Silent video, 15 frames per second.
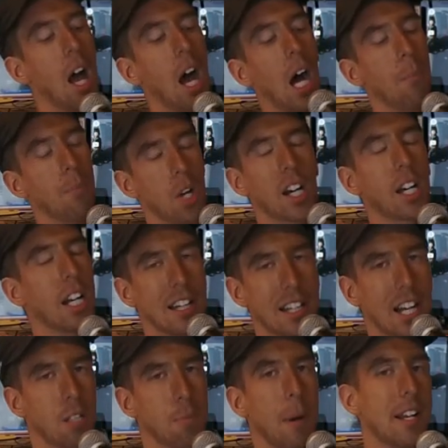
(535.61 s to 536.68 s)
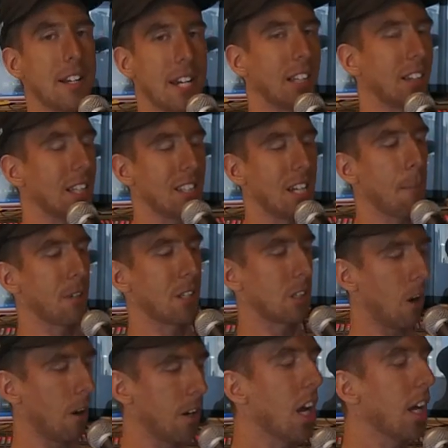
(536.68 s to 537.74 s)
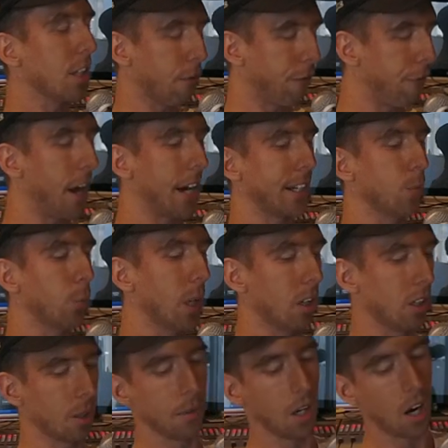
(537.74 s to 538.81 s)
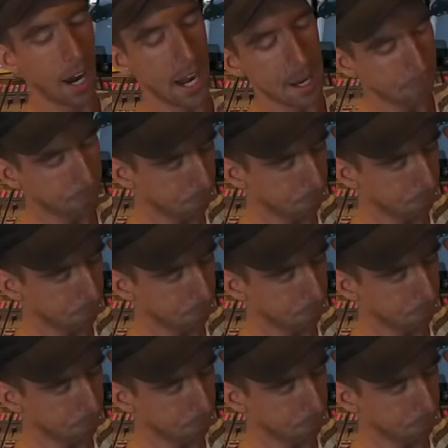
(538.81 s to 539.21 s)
I'm not going to touch my dick this episode episode, you're fucking welcome. All right?